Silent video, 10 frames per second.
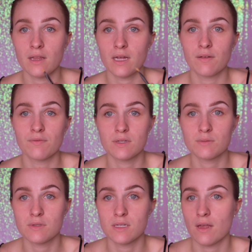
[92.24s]
like if
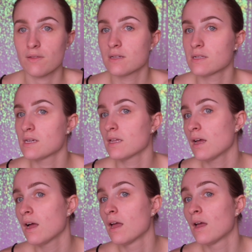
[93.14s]
this was another
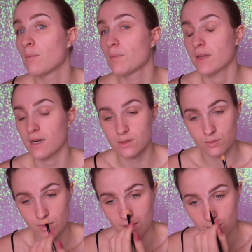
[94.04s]
concealer, but that has
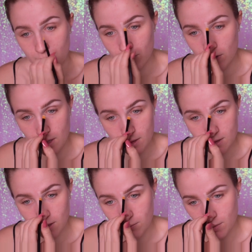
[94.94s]
really
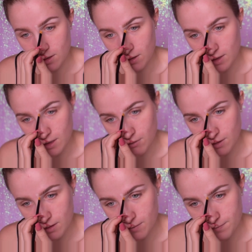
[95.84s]
brightened up my eye
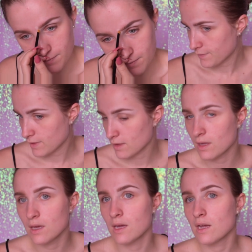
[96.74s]
area.
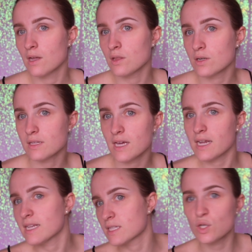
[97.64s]
Look at
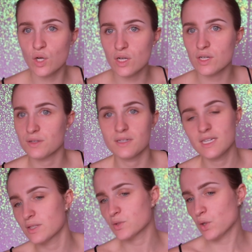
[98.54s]
that, it's cut.
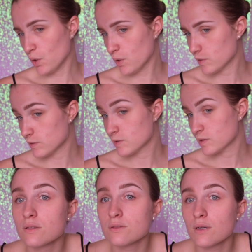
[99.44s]
It's
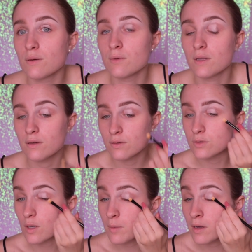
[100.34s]
doing a really good
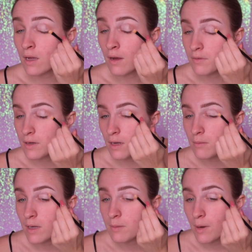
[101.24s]
job at covering
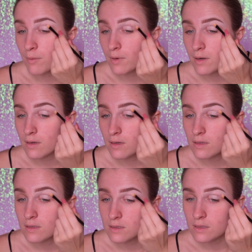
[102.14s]
up like my
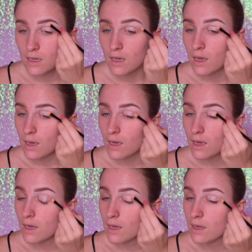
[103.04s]
redness
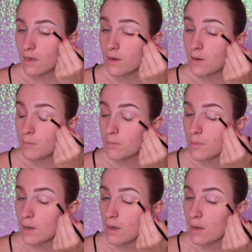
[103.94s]
and
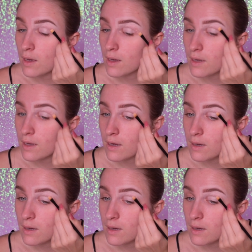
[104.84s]
my